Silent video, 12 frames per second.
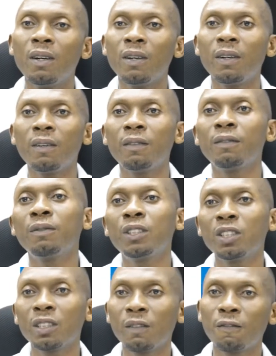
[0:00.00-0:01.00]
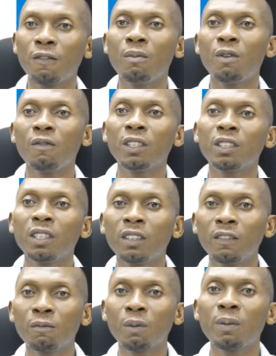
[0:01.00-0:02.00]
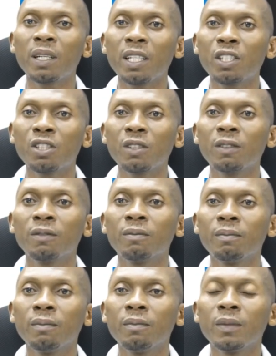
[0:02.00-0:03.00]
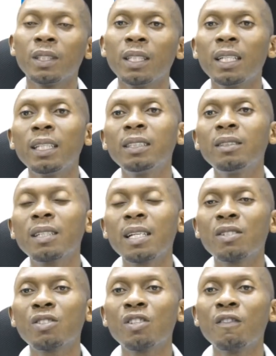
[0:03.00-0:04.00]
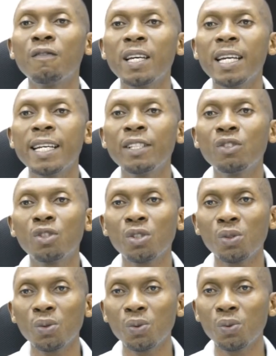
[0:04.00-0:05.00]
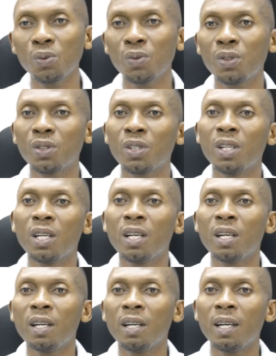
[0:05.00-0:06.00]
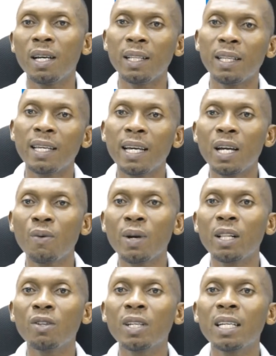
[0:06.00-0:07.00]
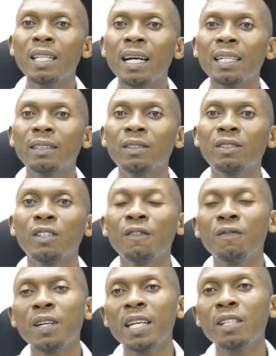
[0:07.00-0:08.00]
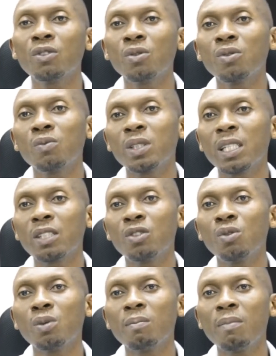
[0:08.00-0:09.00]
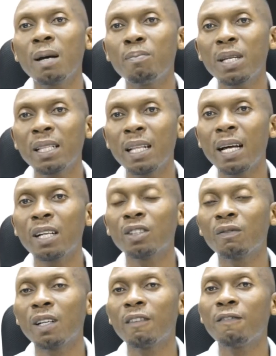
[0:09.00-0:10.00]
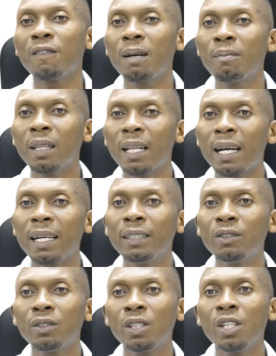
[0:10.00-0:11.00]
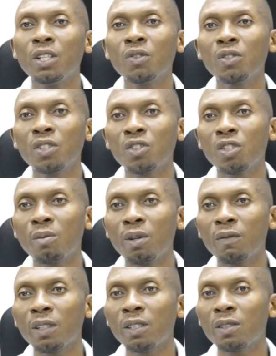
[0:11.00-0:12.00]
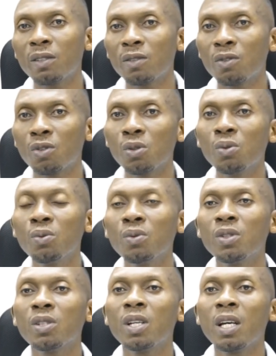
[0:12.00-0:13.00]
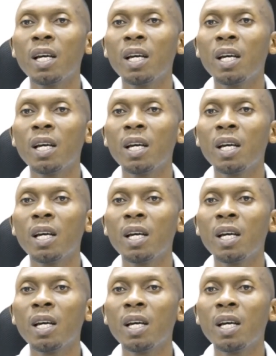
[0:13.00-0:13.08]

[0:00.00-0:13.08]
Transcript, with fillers: uh, which is a form of vegetative propagation. Now let's look at surveying tools. And here we're looking at surveying tools which has to do with mapping out of our farmland using some of these tools